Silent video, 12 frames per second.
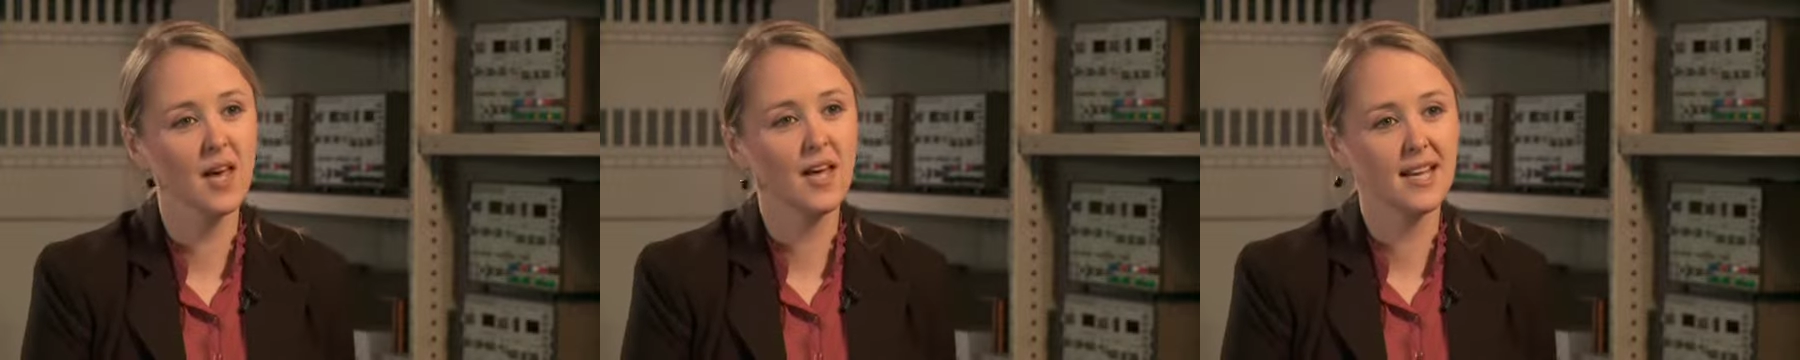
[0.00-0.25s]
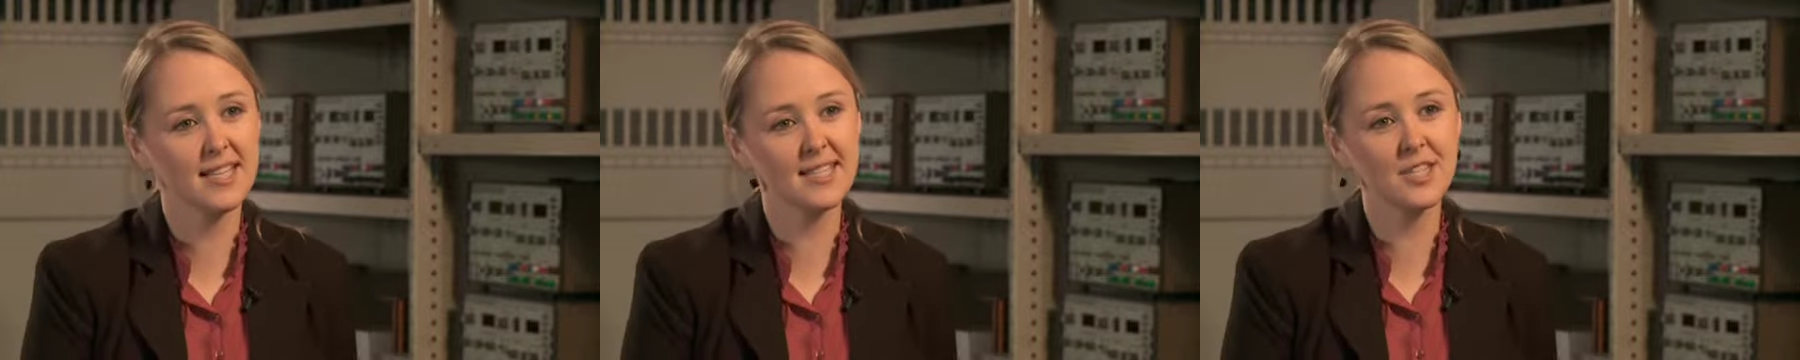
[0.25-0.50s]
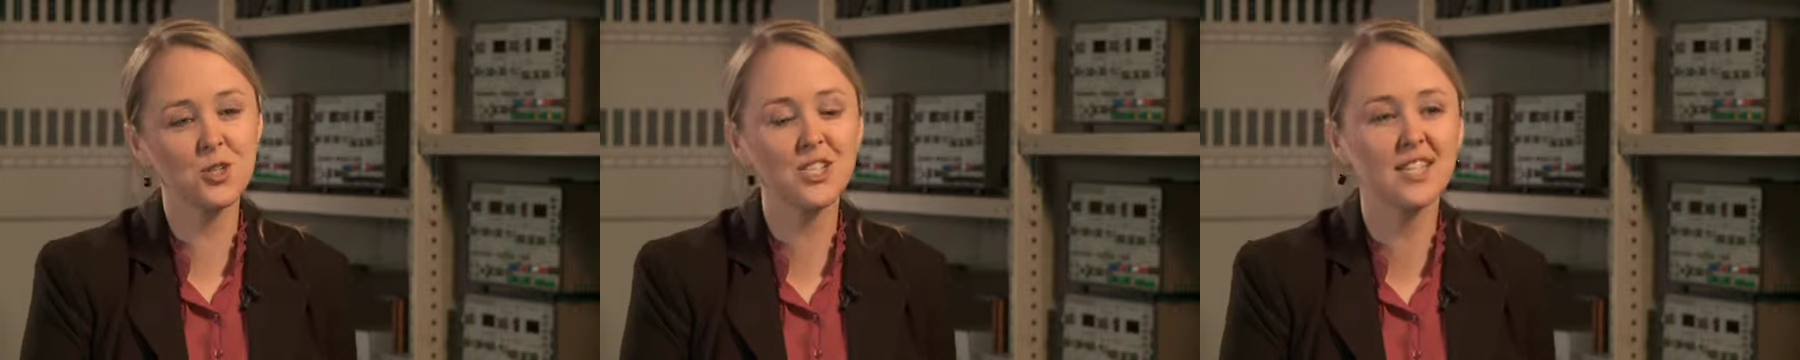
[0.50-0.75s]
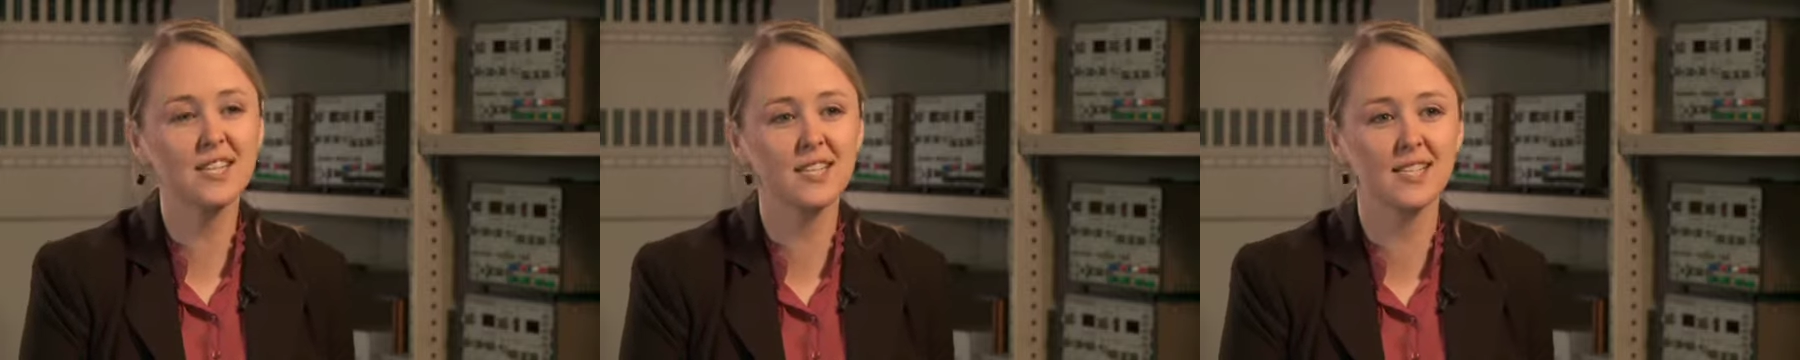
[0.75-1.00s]
It's
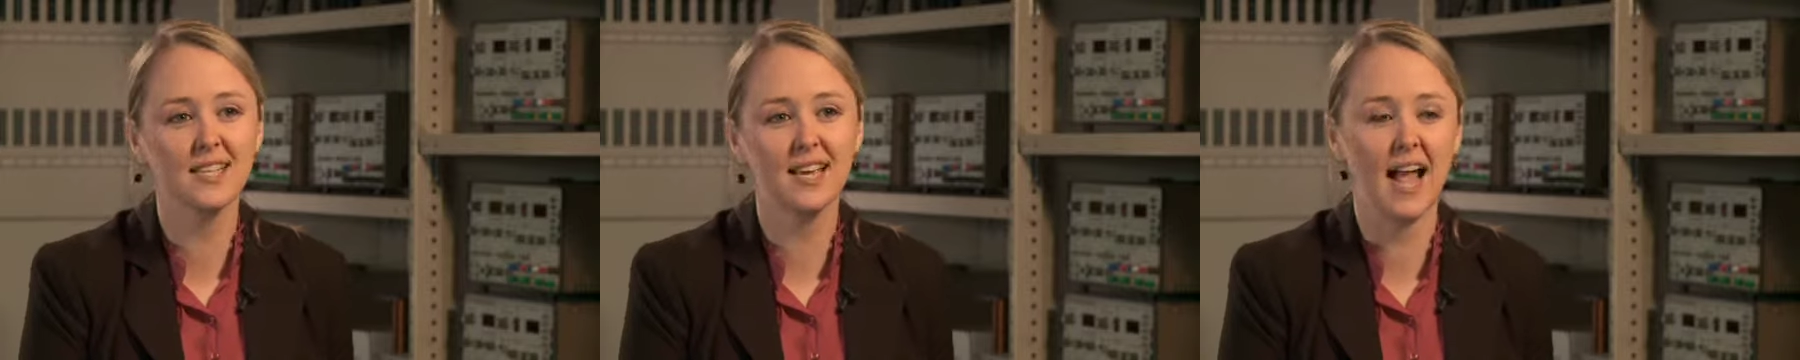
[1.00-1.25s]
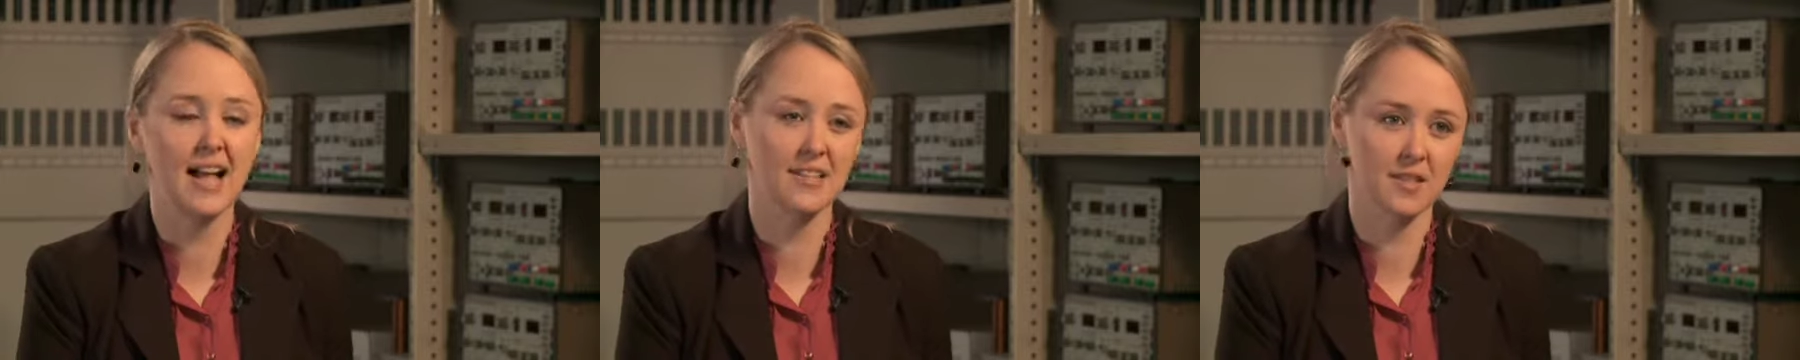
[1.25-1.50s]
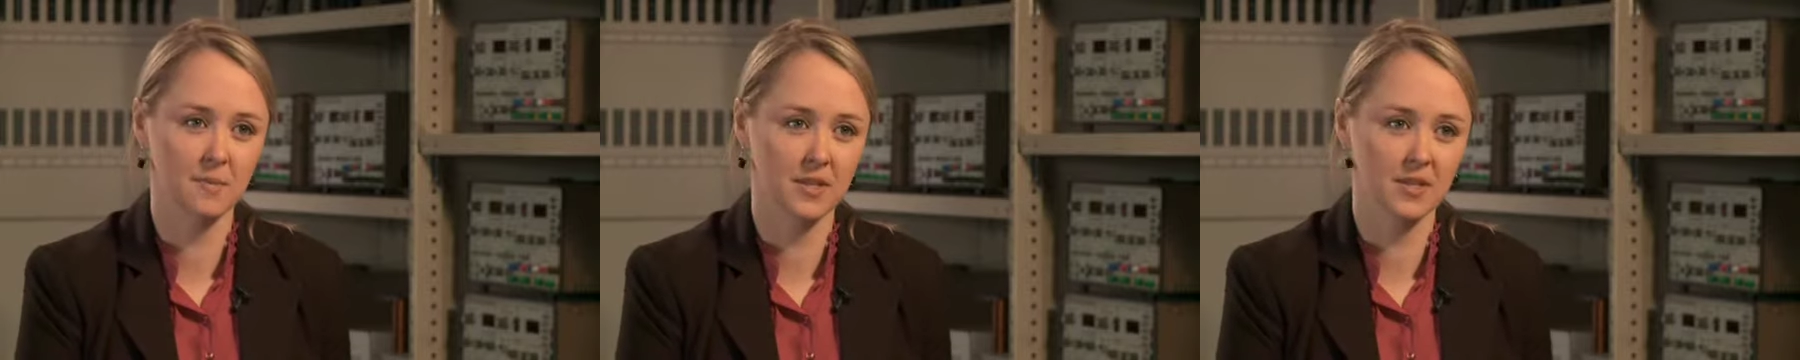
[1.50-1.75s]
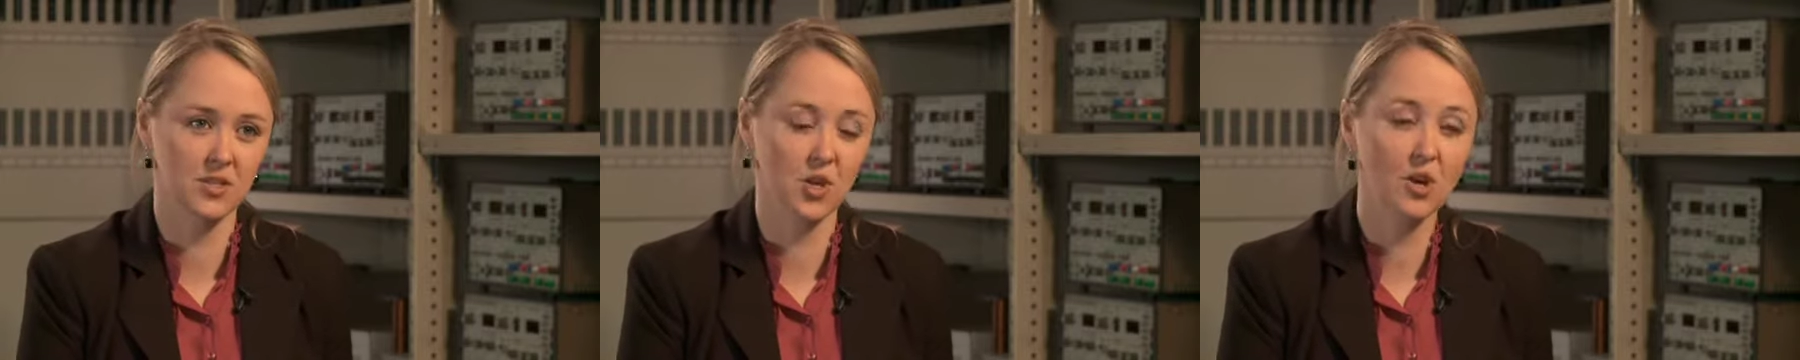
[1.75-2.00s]
interesting to see how
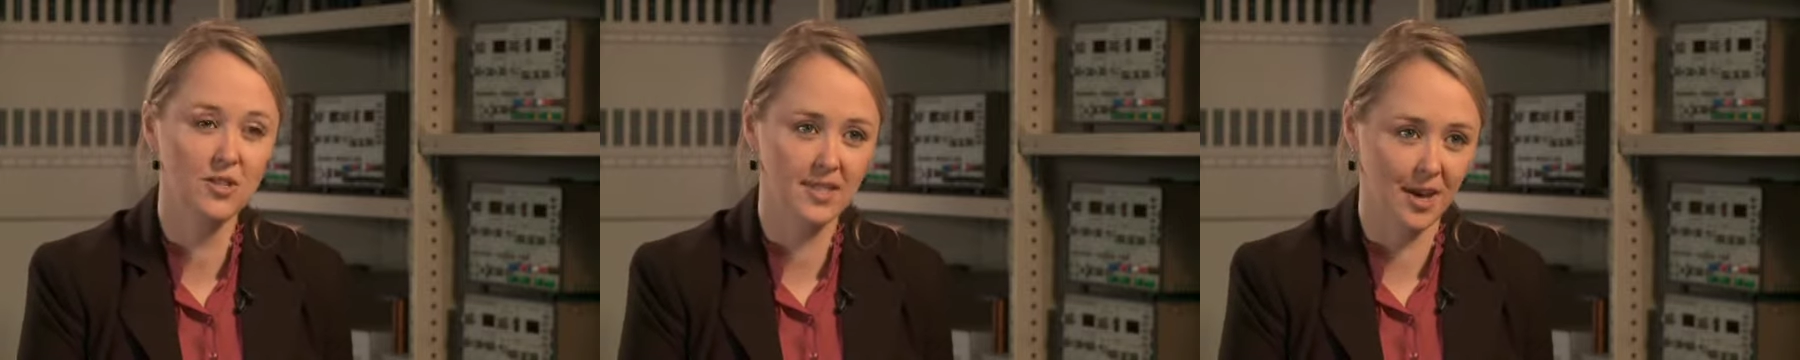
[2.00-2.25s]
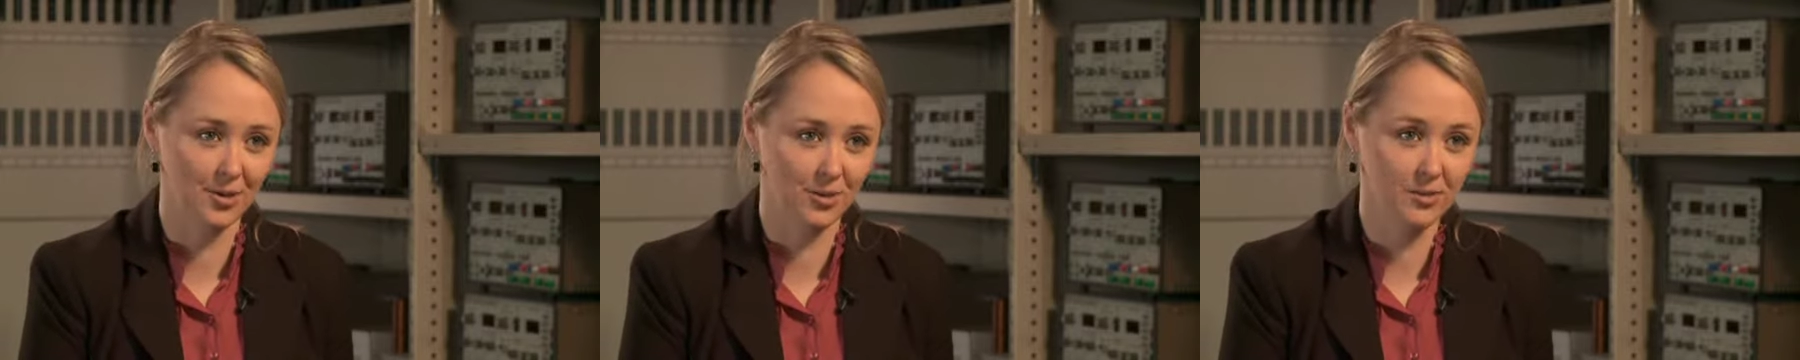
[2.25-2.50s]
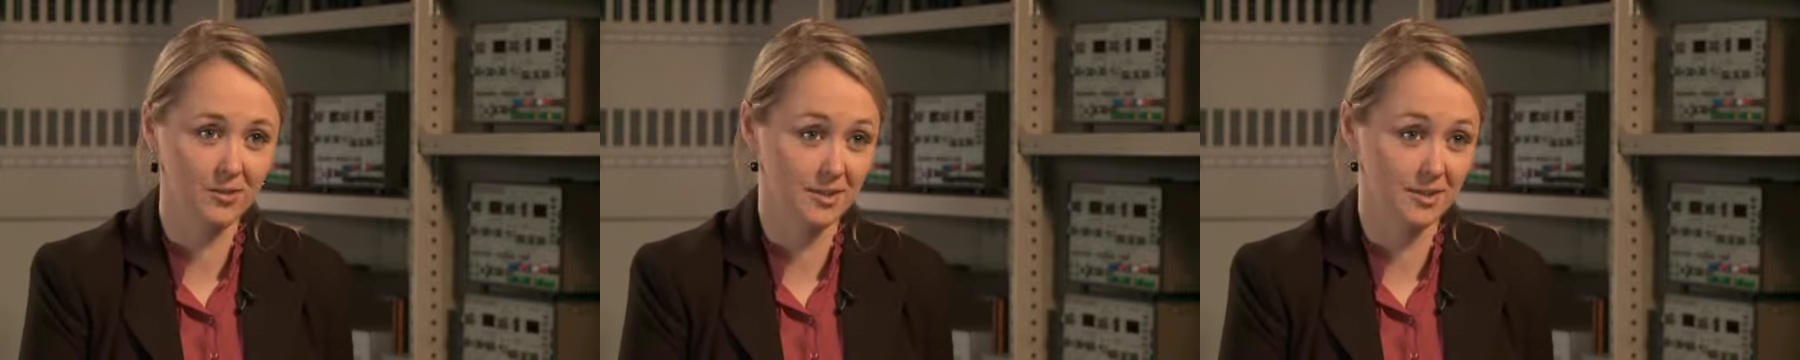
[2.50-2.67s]
something so subtle